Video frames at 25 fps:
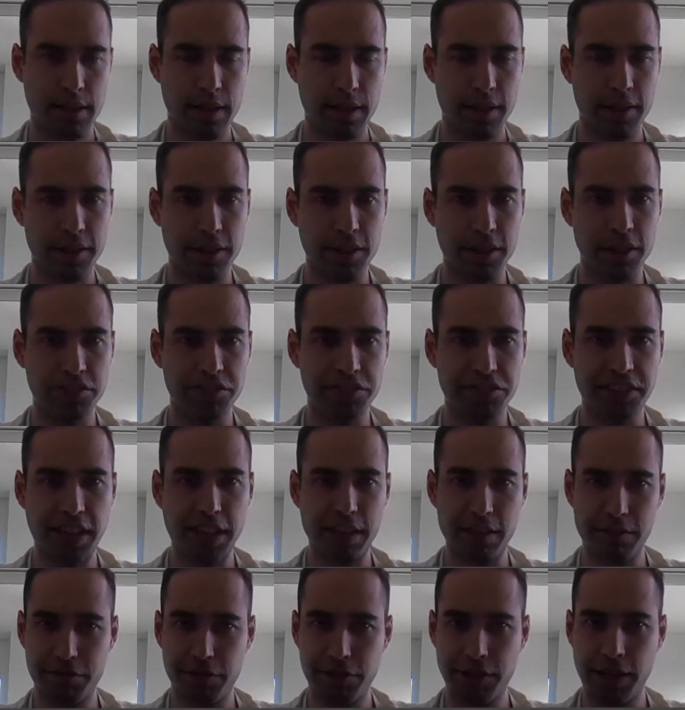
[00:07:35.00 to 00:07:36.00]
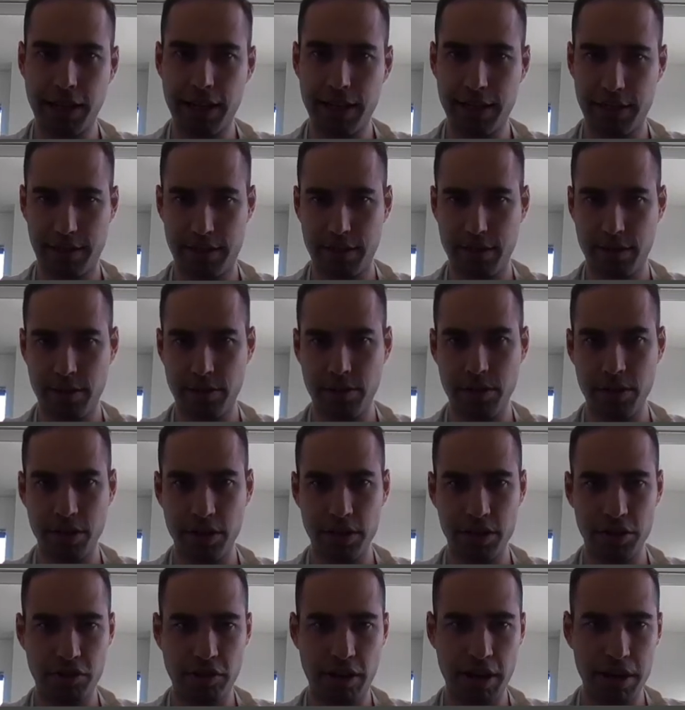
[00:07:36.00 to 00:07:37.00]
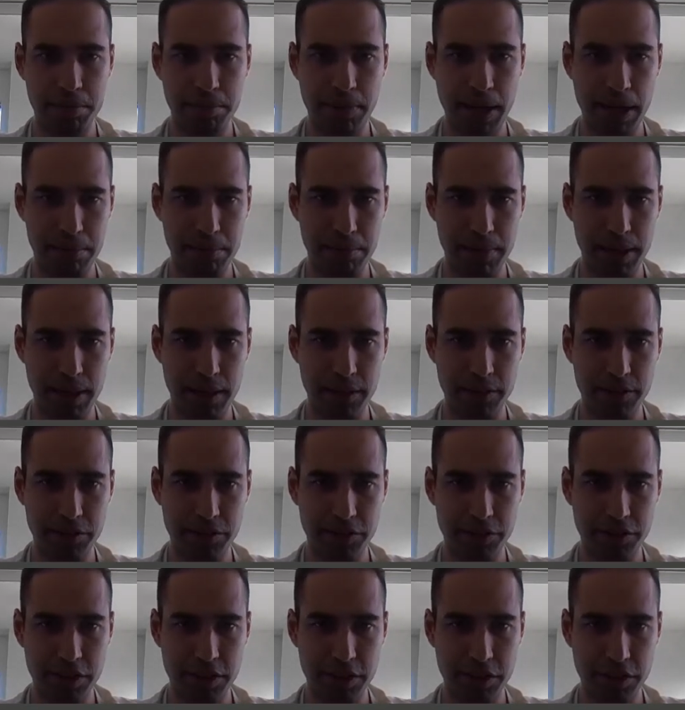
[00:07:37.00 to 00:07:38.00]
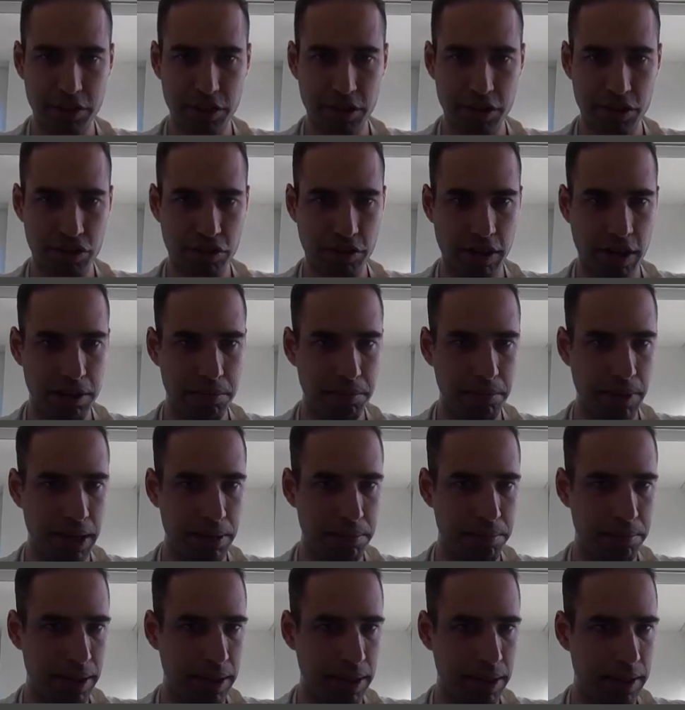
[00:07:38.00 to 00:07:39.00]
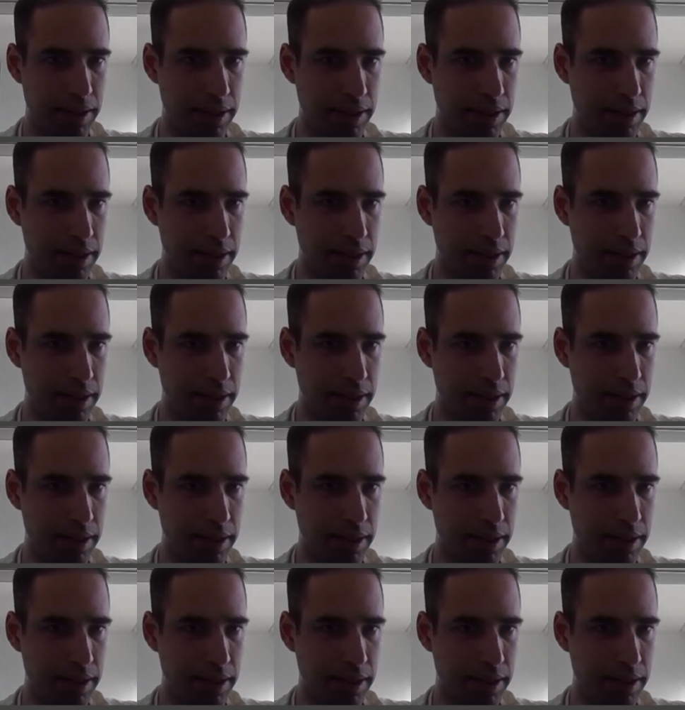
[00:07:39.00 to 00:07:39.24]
Are you gonna settle for that? Or are you gonna try to mate me? He's still gonna try and mate me.